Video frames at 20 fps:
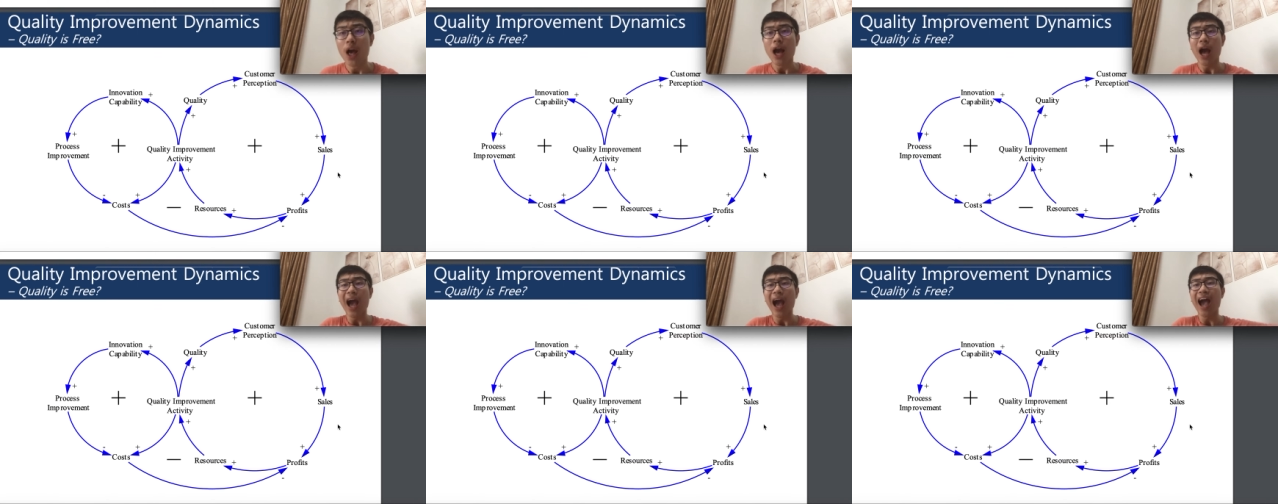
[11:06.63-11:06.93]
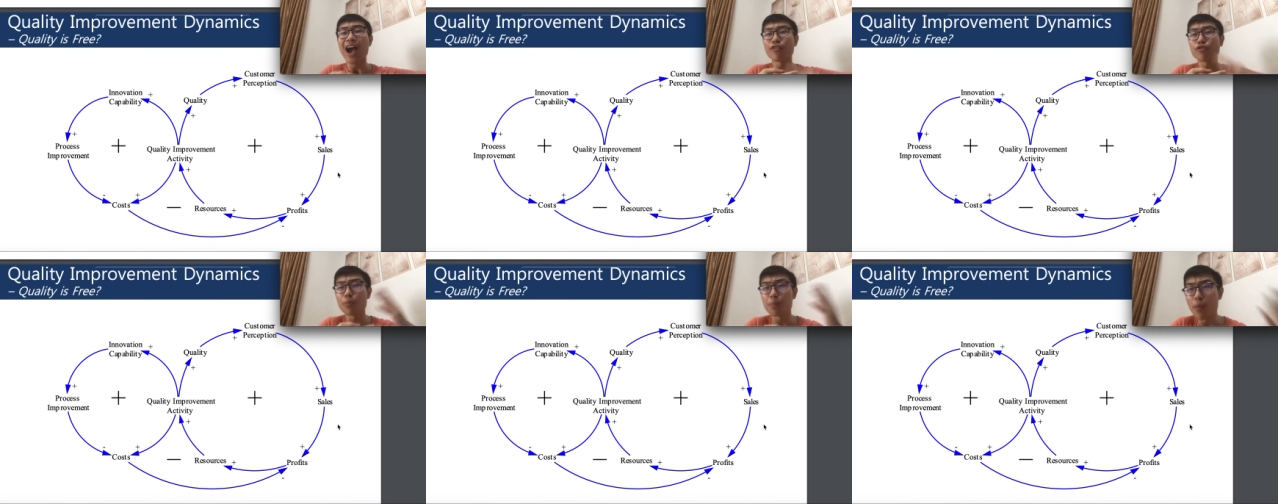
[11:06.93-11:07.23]

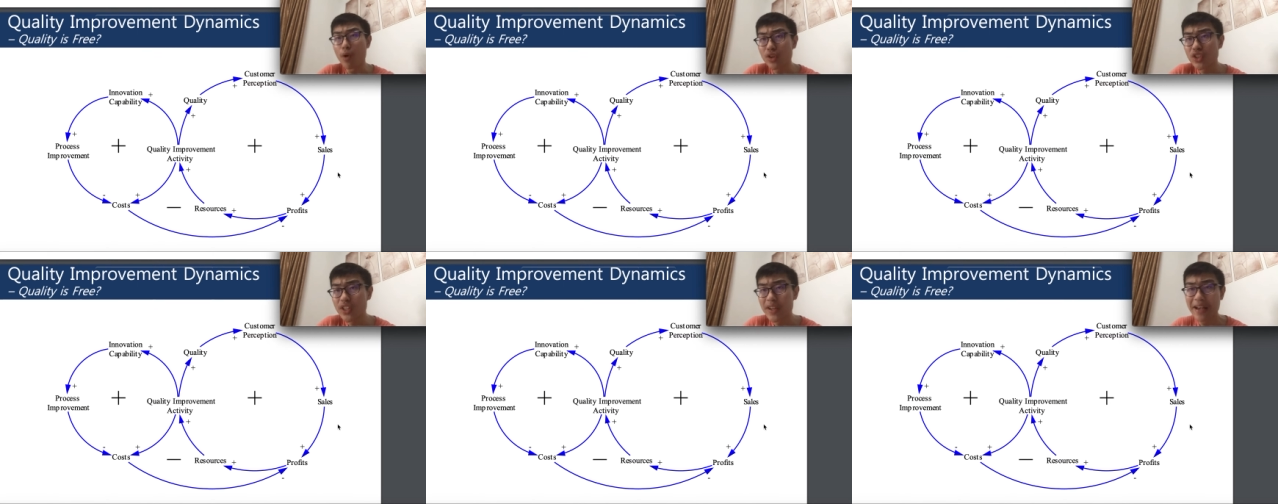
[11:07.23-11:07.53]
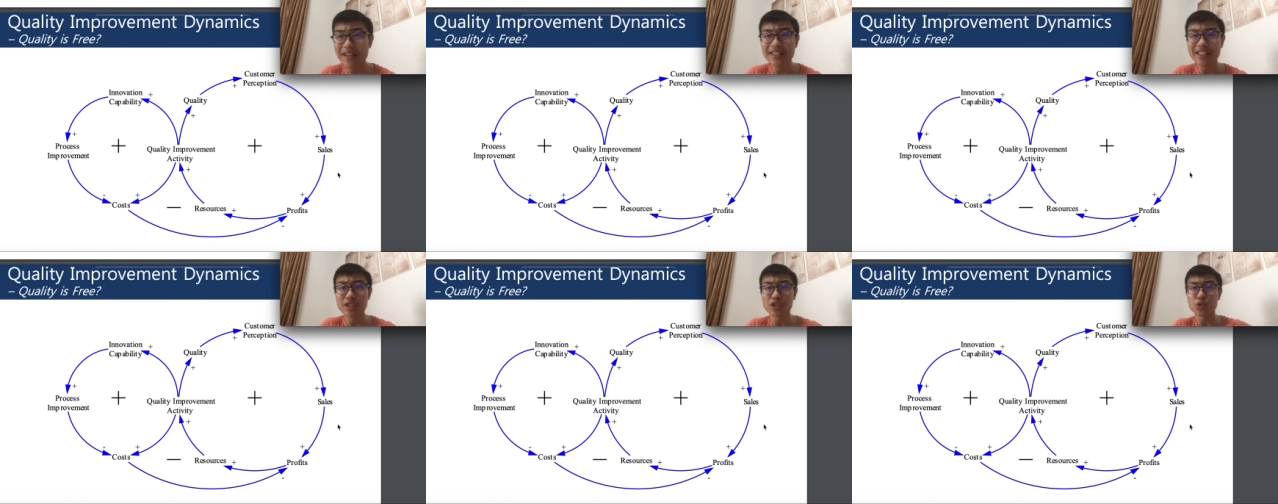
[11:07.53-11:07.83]
have more
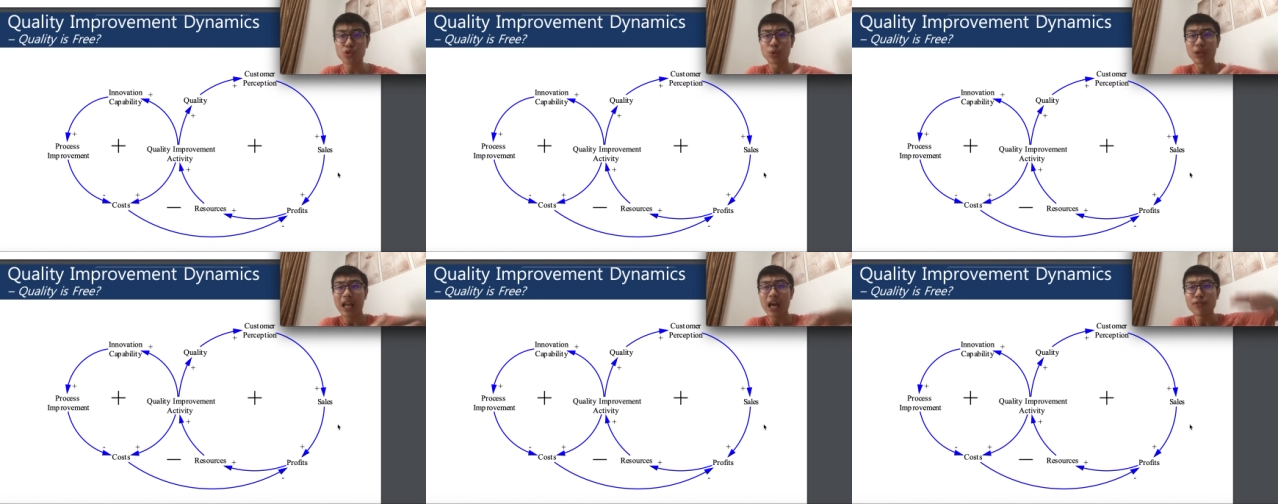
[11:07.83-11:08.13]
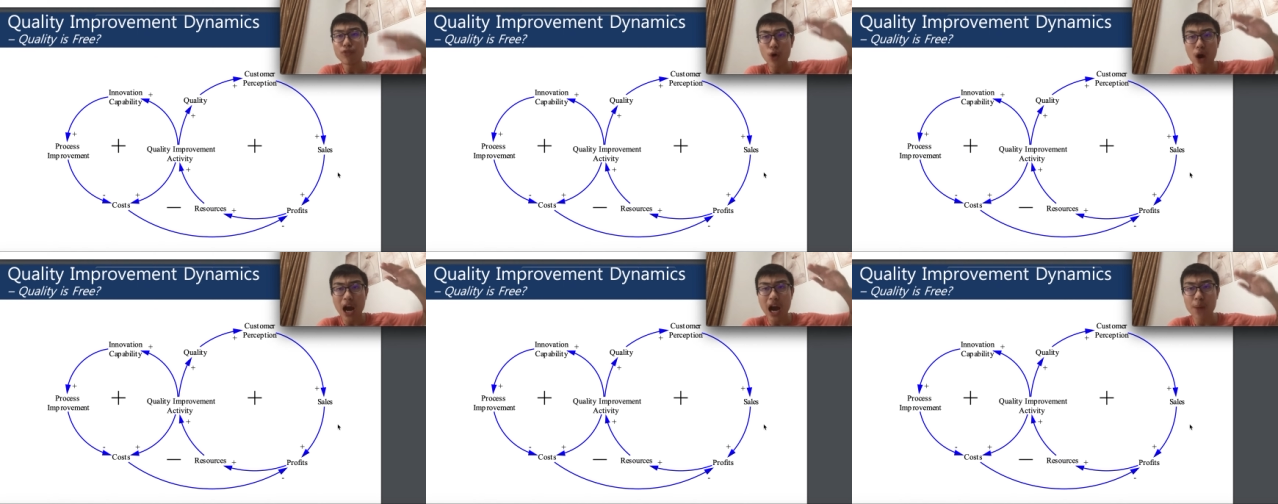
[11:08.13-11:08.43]
chances to
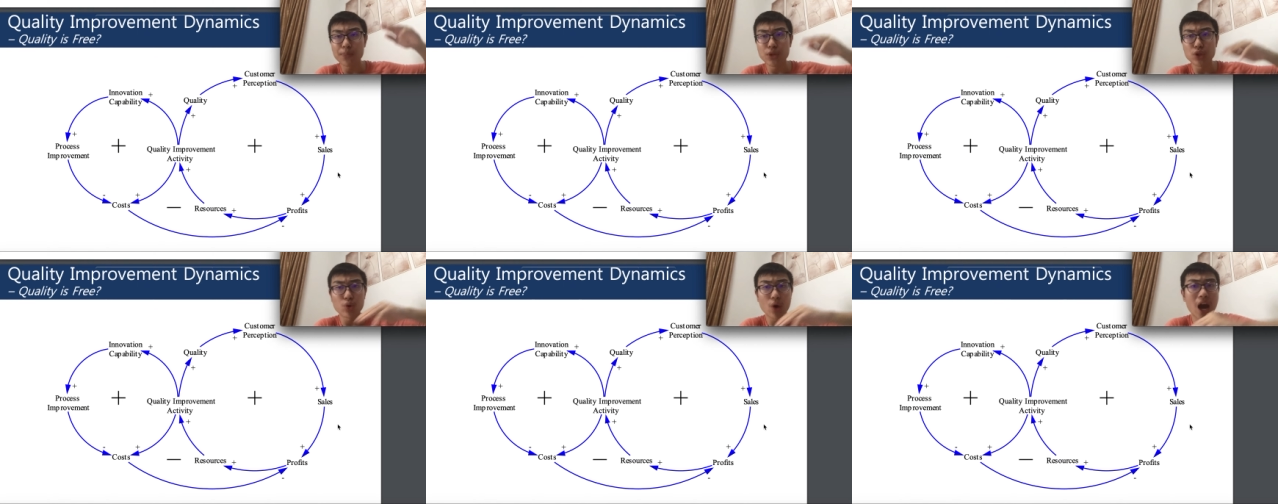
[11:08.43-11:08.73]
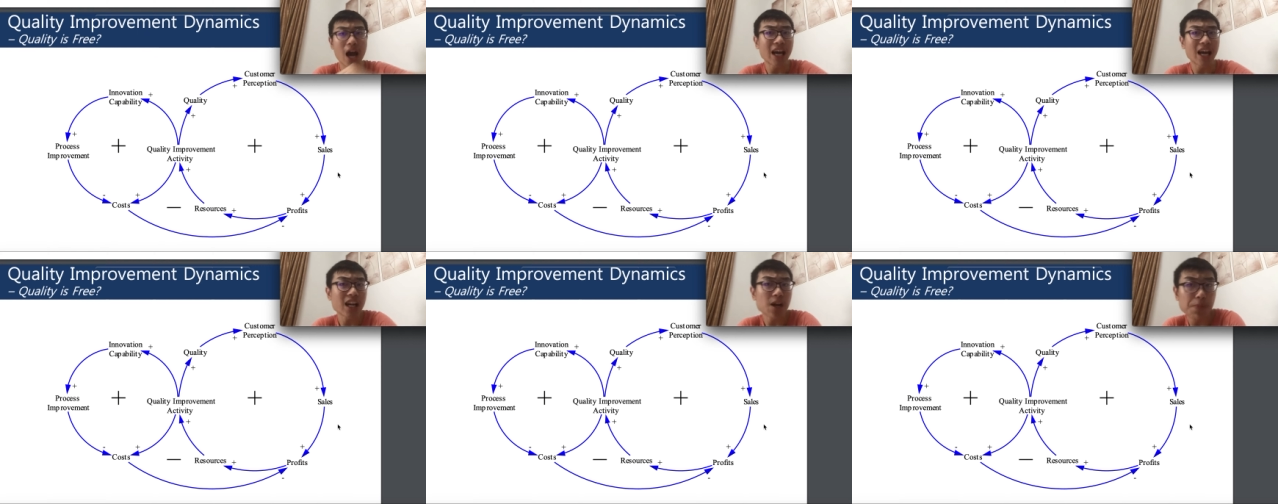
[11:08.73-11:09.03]
level up in your
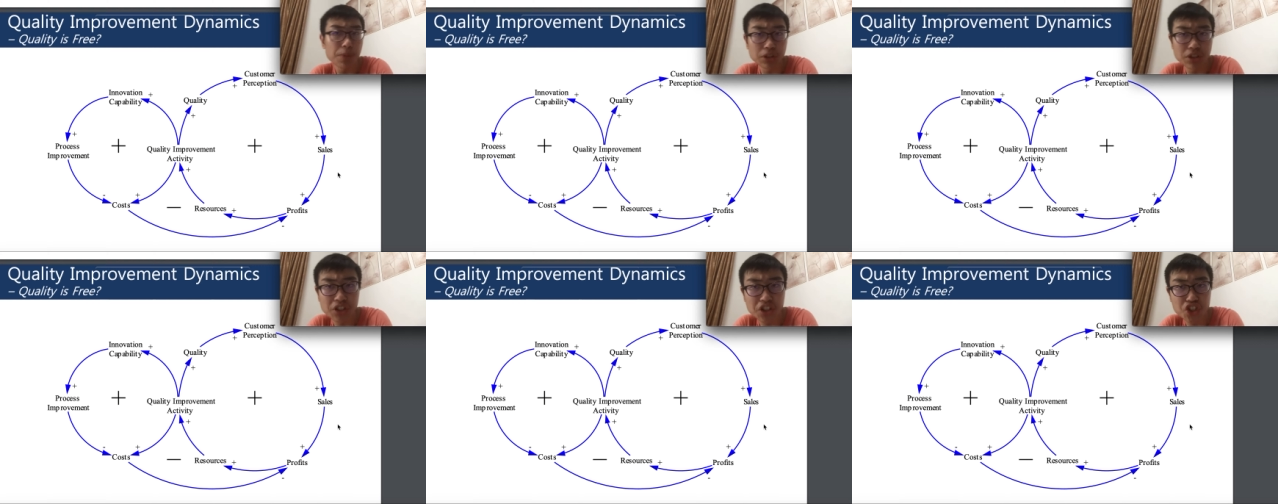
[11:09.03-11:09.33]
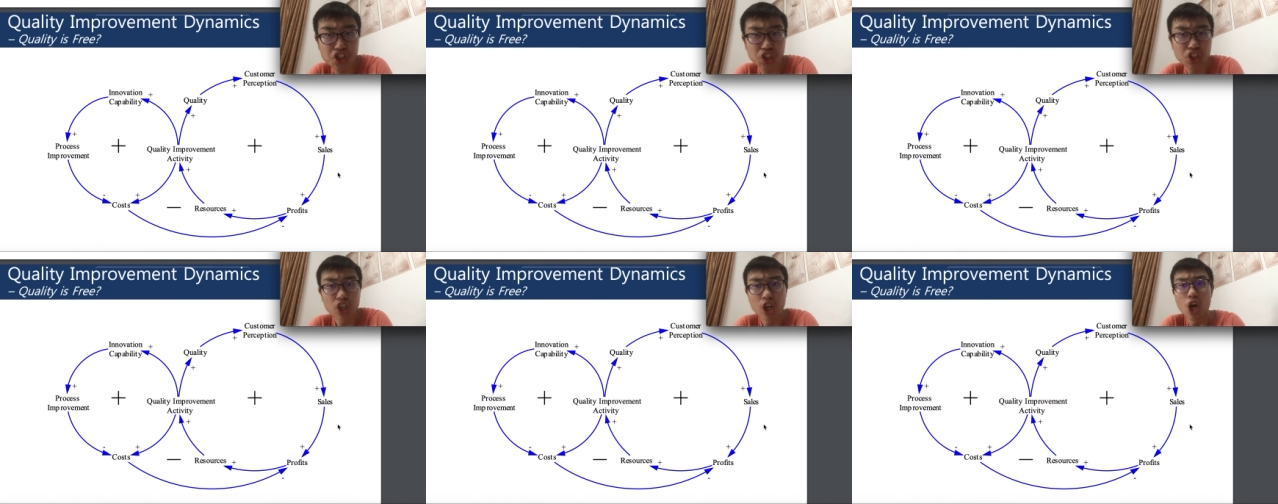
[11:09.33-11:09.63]
higher
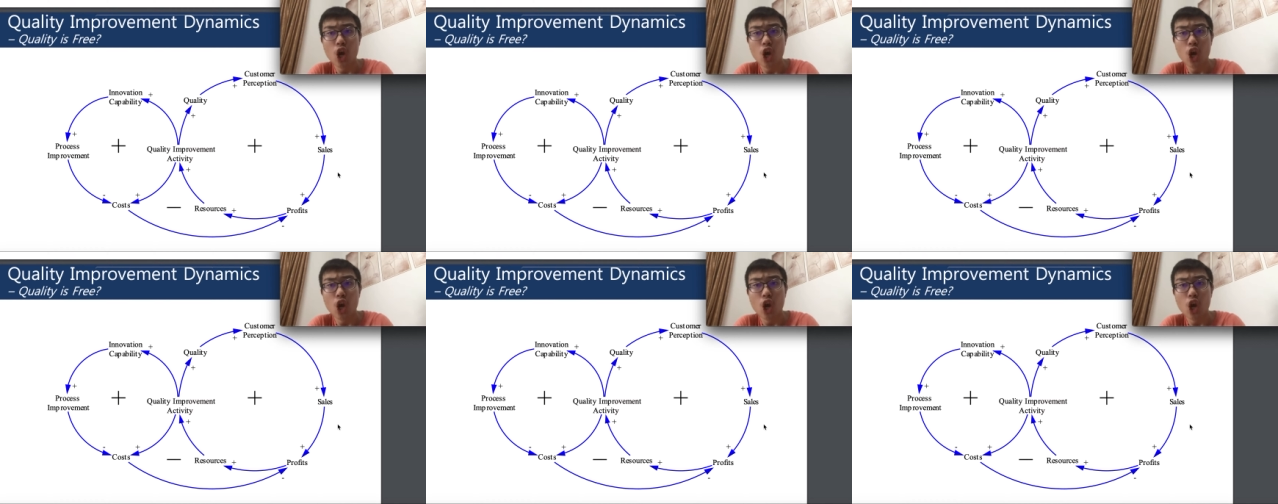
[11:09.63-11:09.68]
position